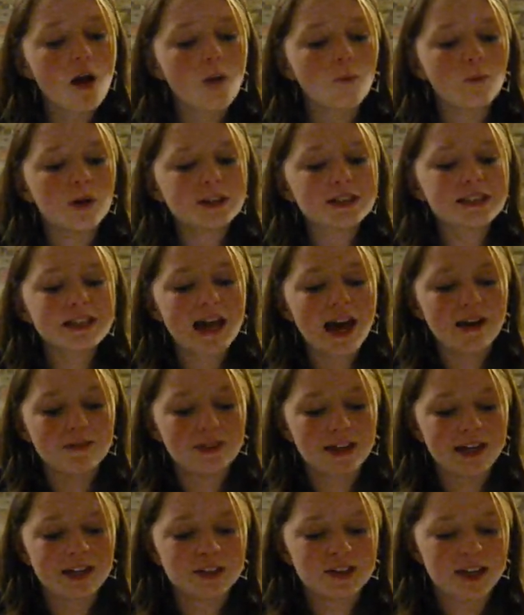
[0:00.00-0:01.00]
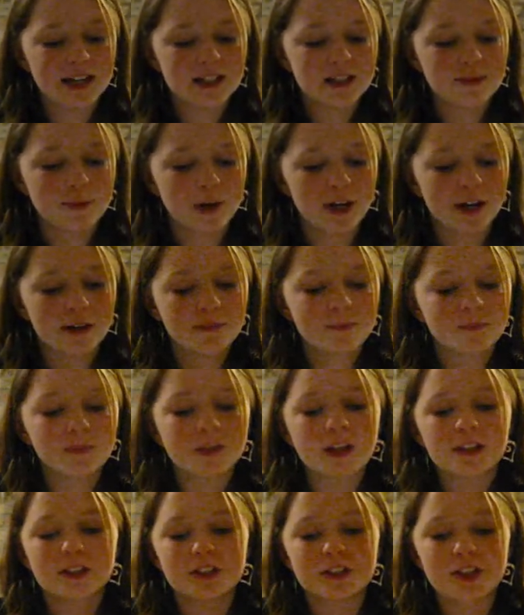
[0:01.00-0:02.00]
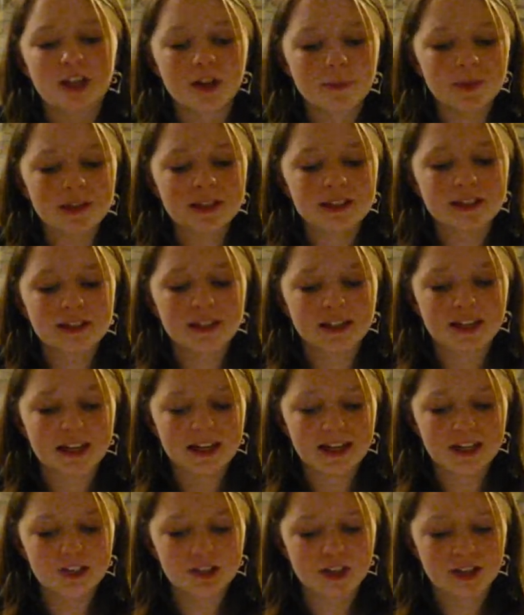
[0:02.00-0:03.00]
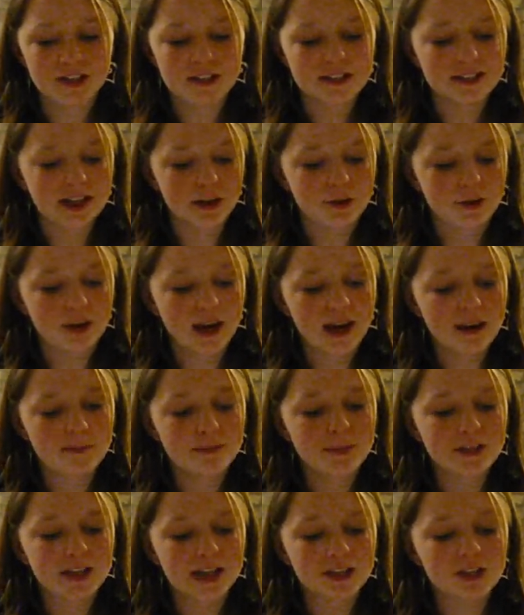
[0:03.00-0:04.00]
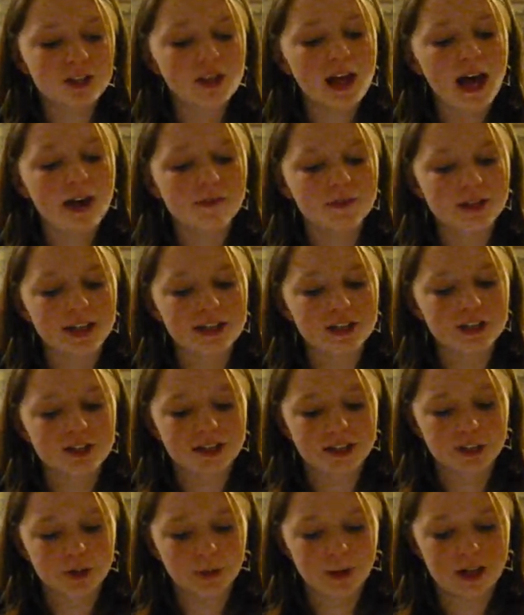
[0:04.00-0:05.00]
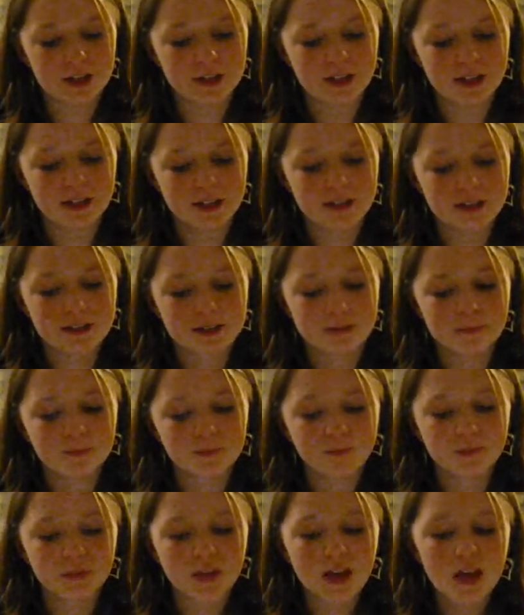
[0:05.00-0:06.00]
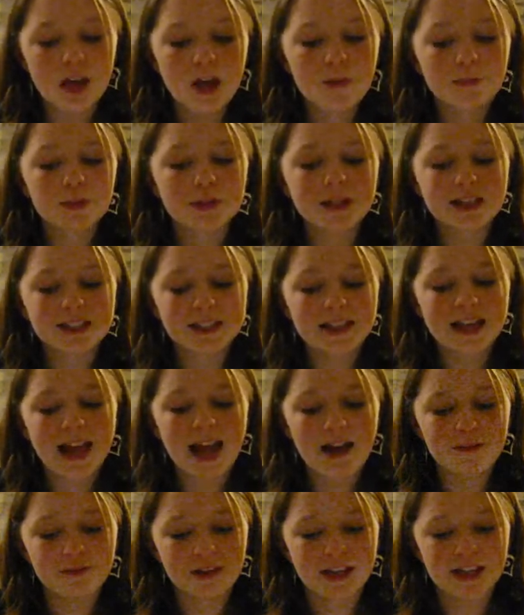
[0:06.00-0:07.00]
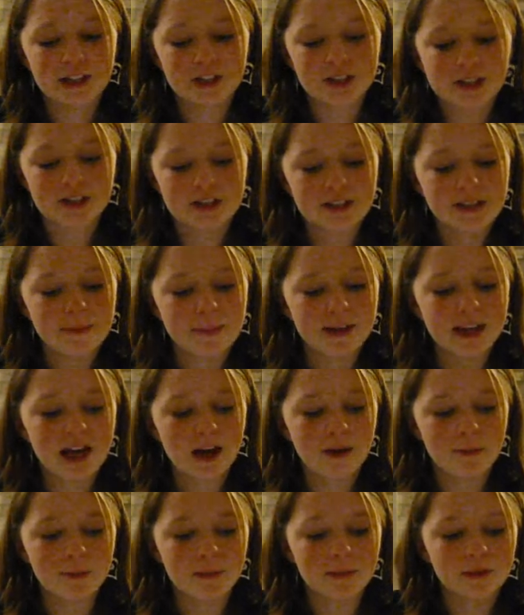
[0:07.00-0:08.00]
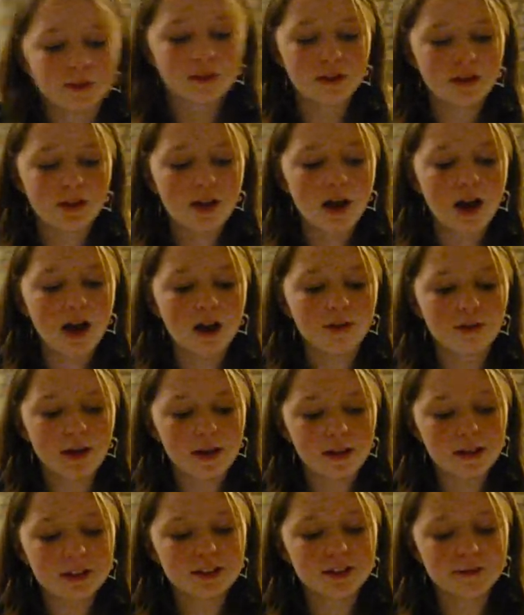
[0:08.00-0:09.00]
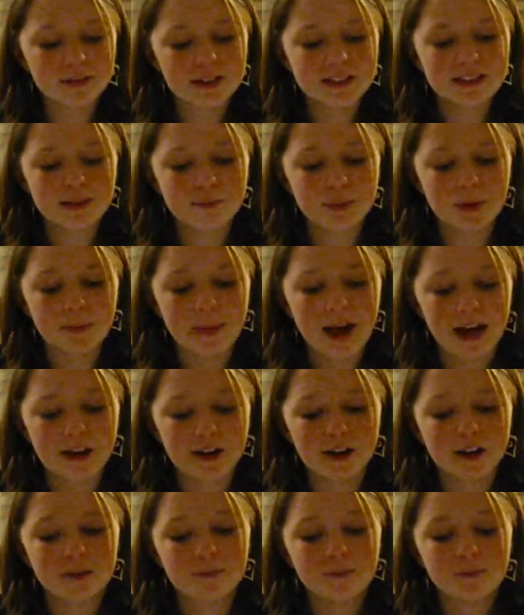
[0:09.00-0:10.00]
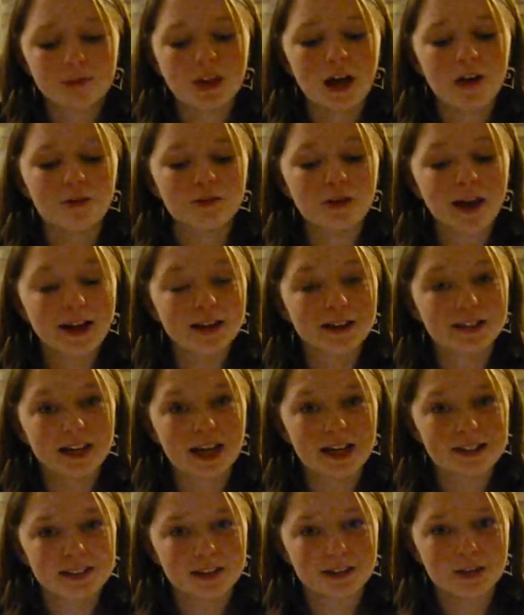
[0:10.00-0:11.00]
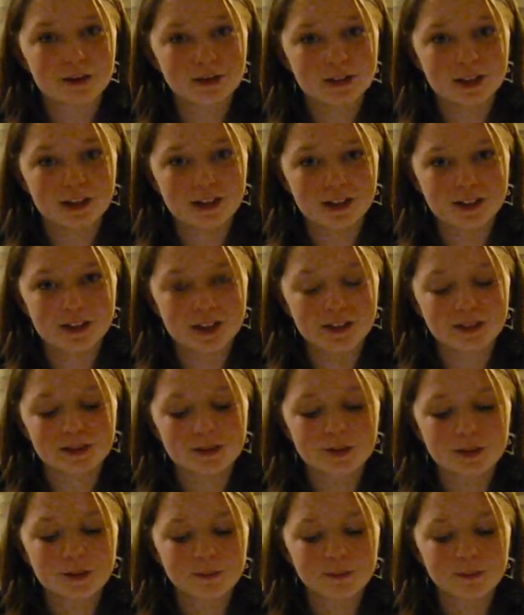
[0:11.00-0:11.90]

Once an avalanche expert determines the conditions that create potential avalanche situations, predicting avalanches become a relatively simple matter of recognizing those conditions.